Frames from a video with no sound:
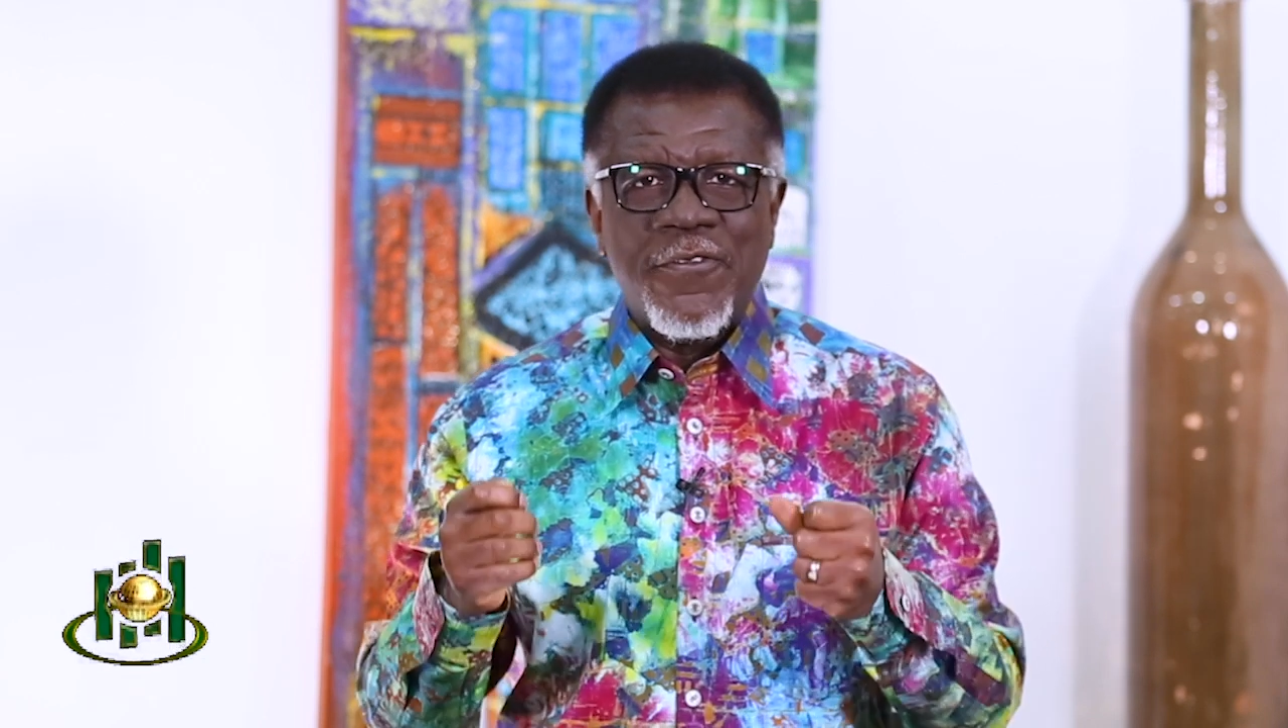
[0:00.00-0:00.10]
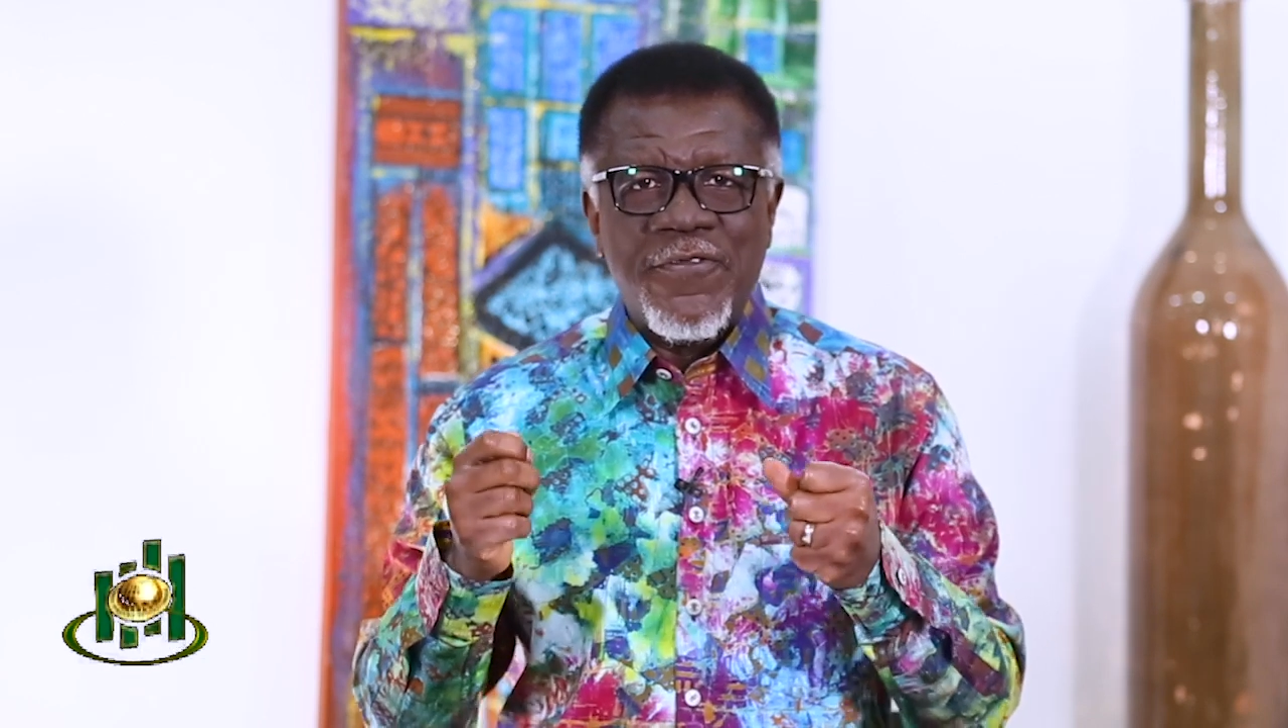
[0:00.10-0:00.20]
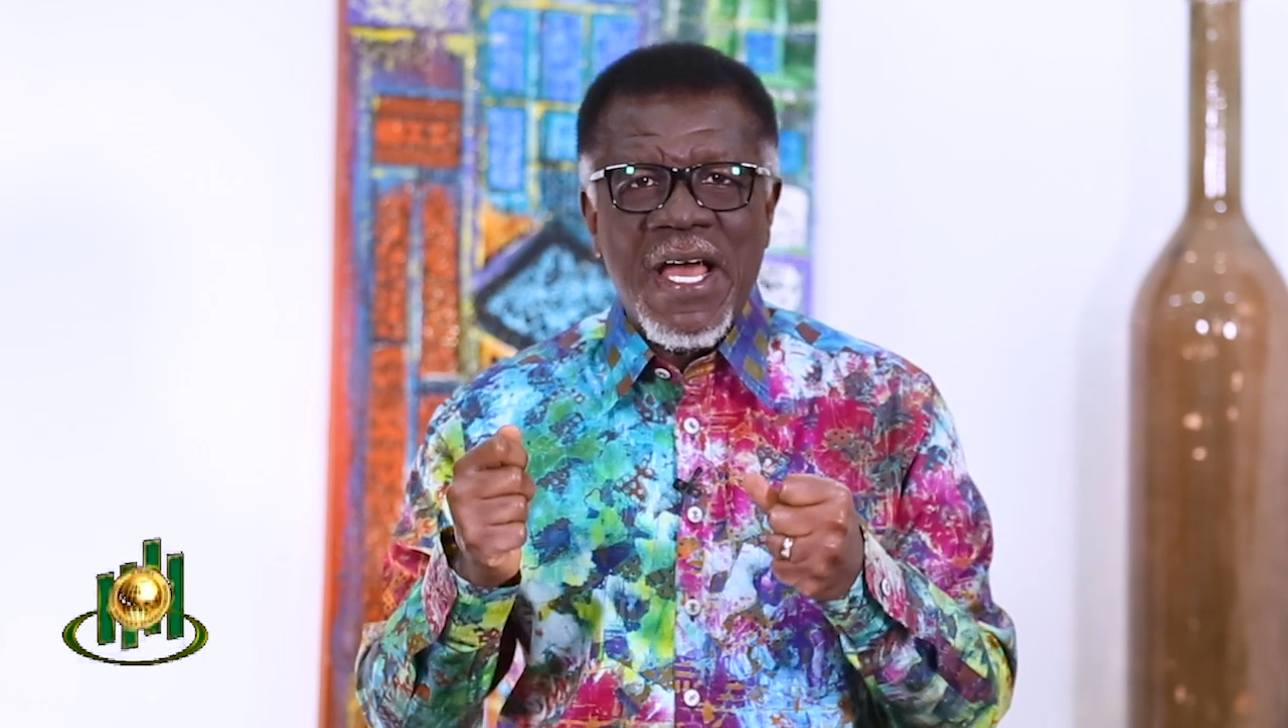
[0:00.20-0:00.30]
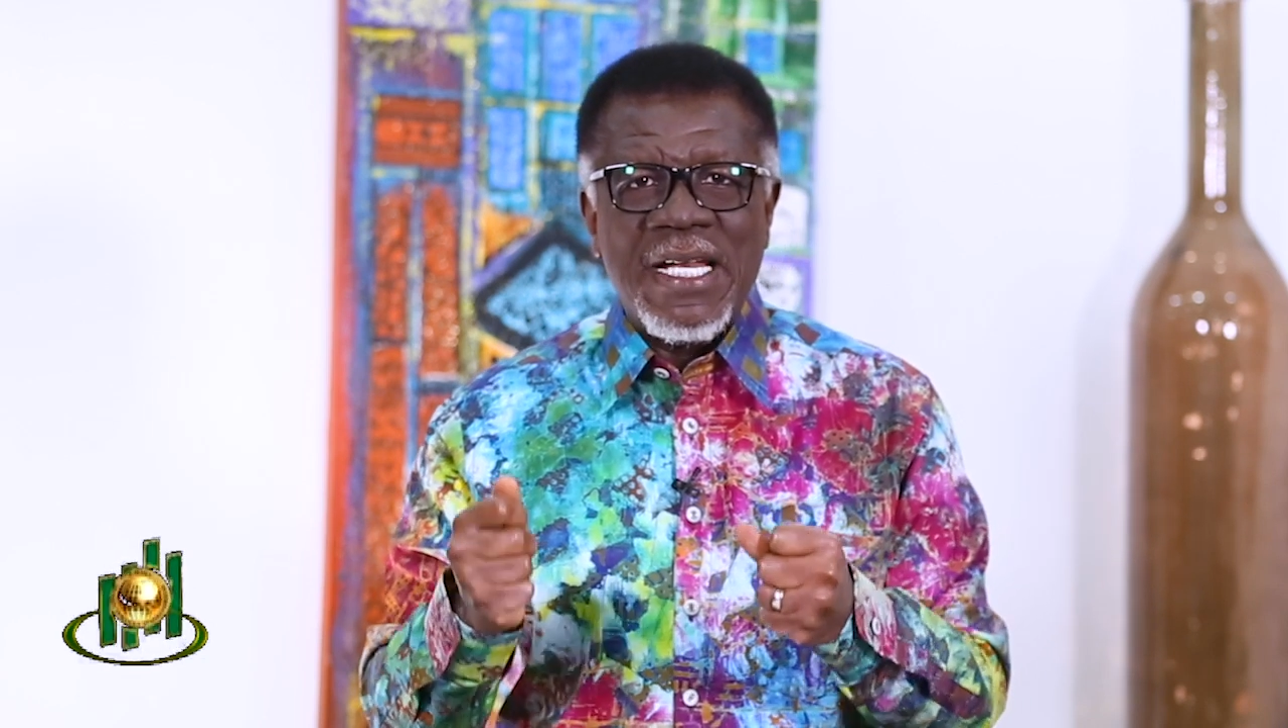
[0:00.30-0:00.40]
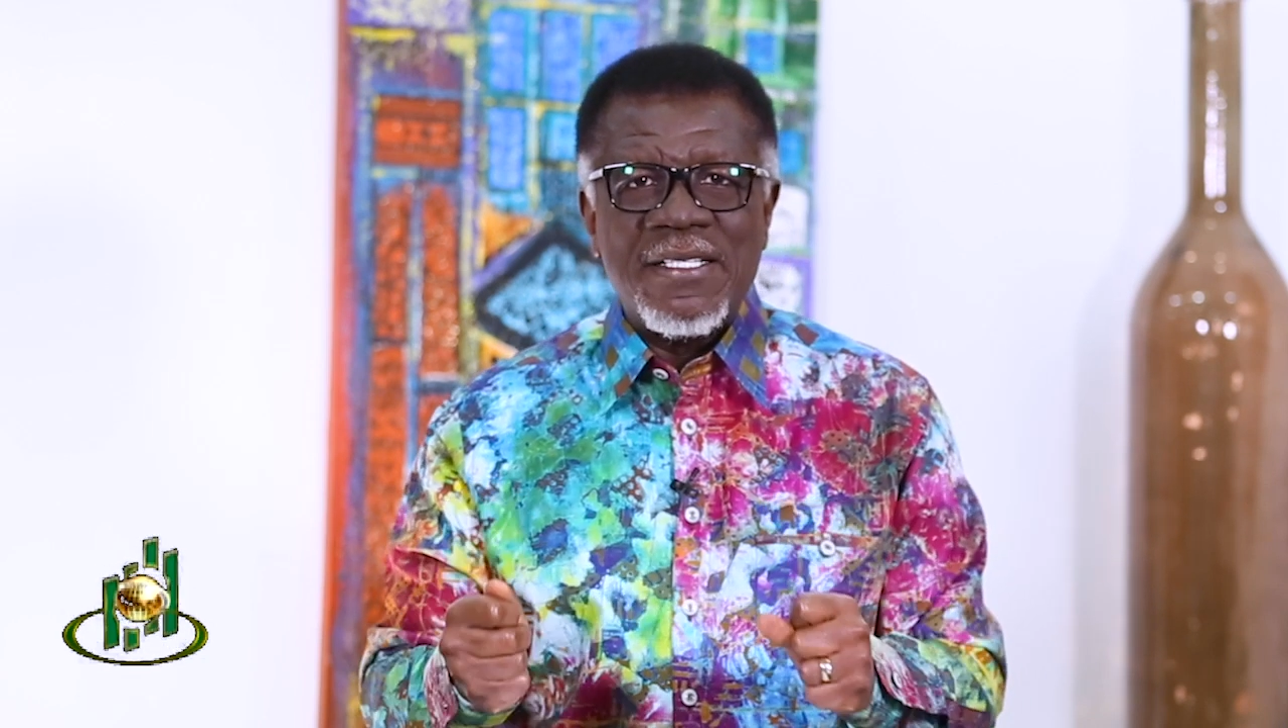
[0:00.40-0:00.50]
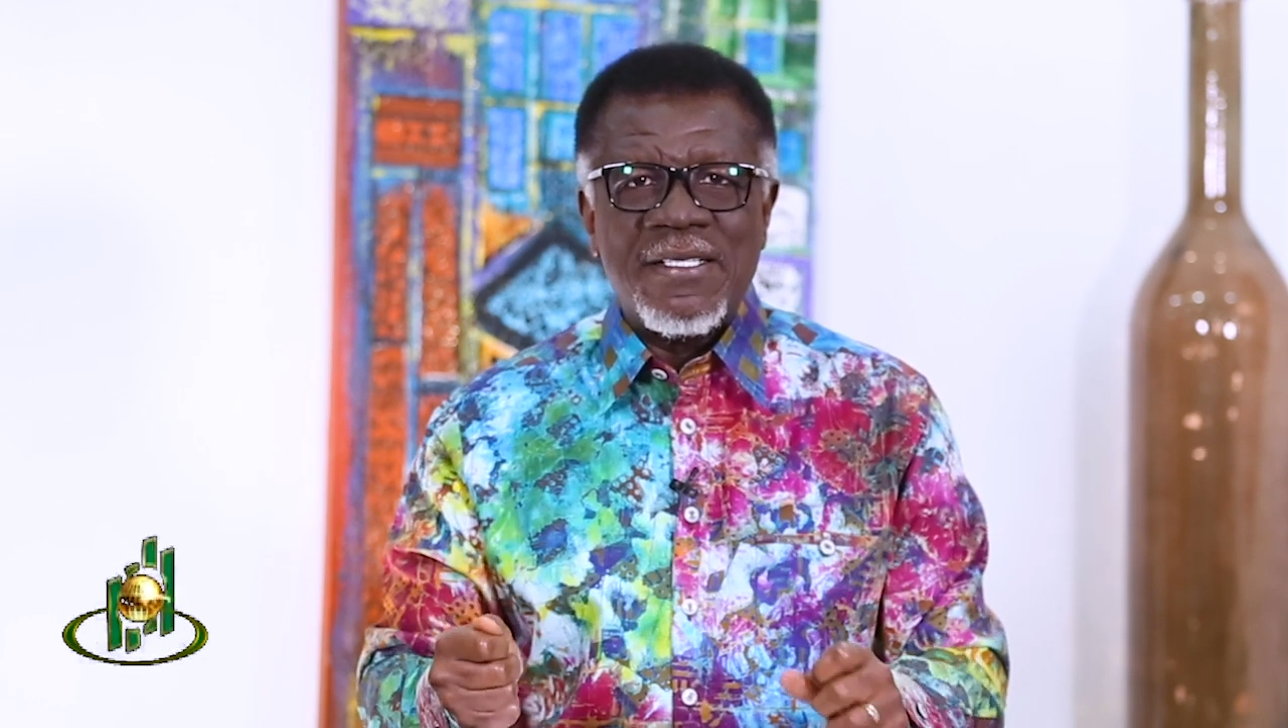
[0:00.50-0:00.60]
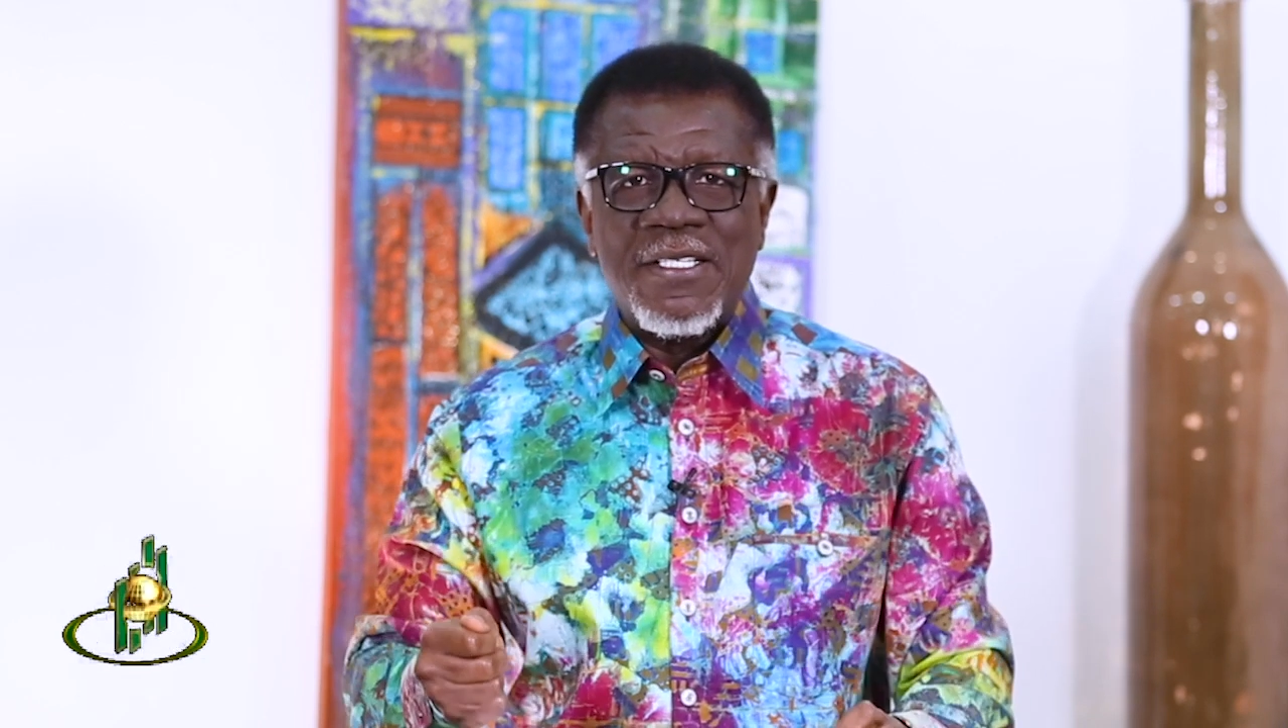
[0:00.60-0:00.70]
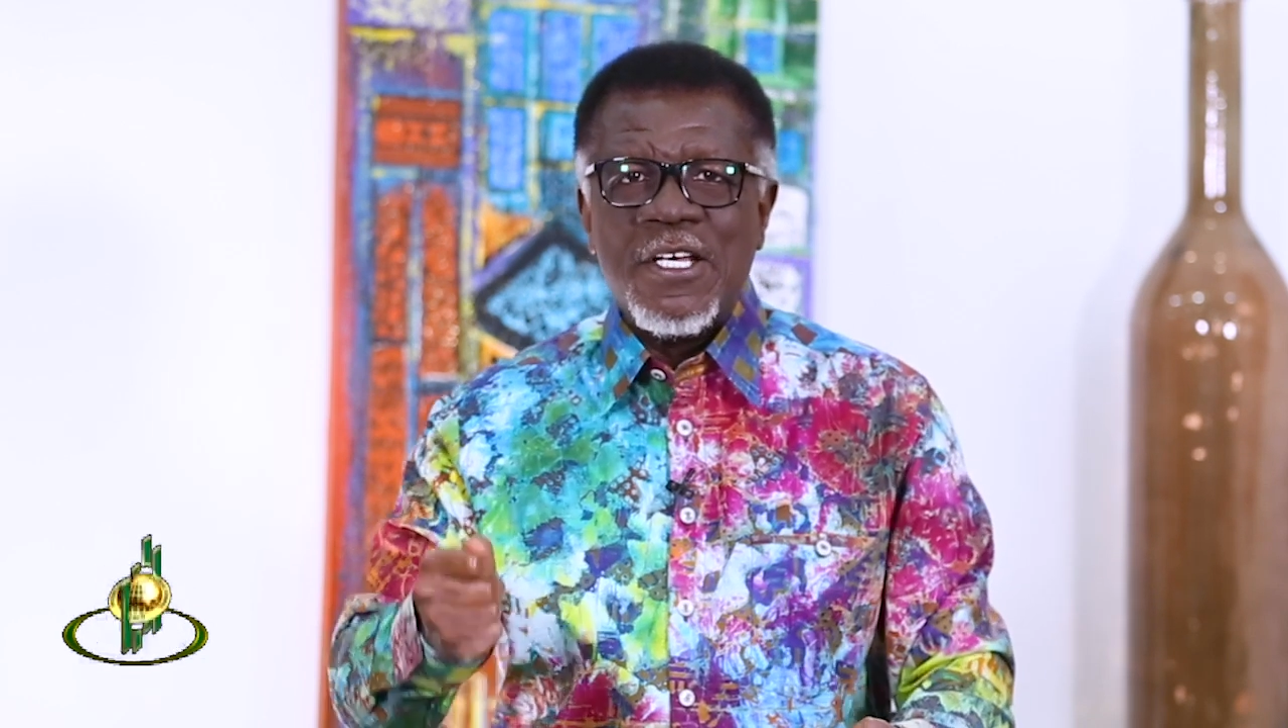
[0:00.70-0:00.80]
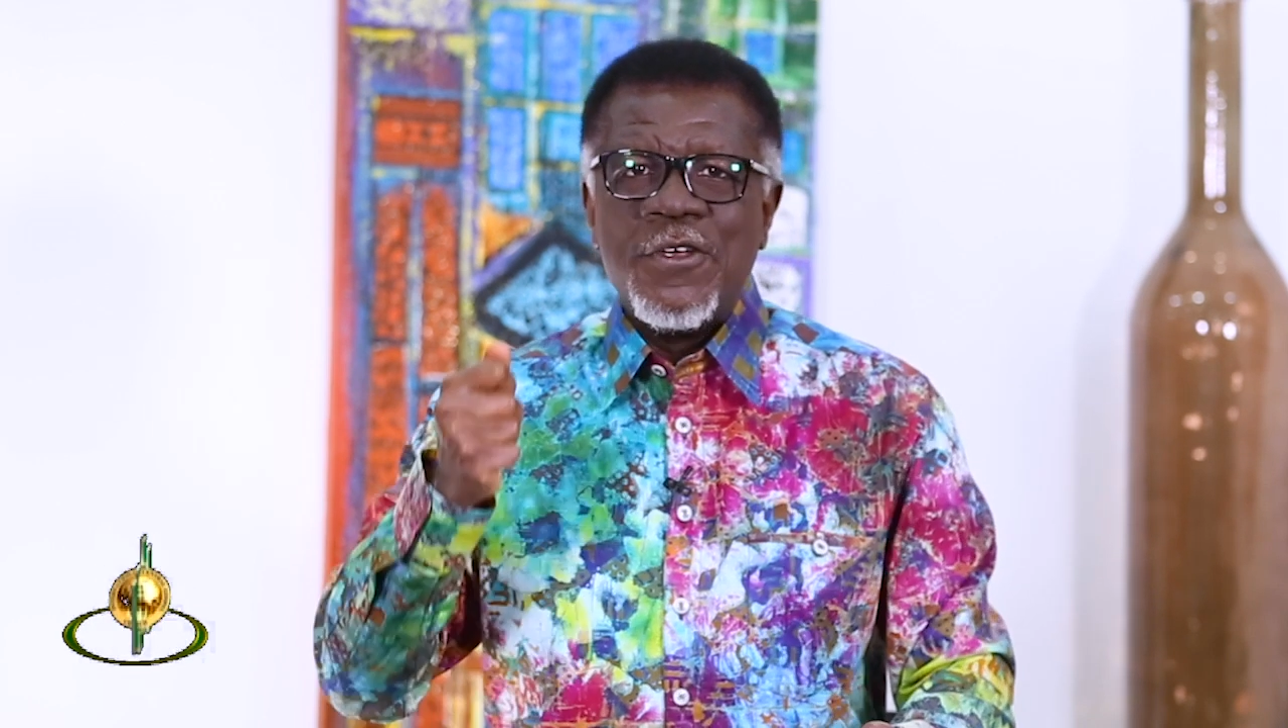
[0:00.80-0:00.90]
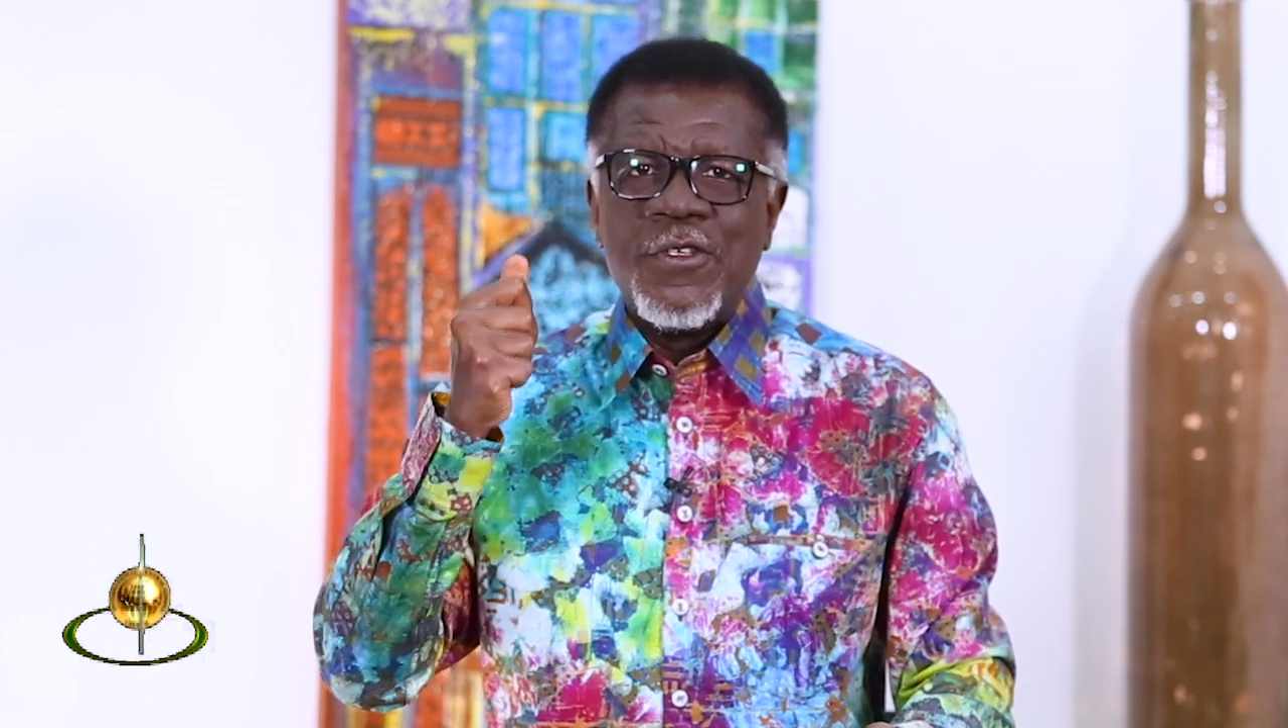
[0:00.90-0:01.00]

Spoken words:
finances,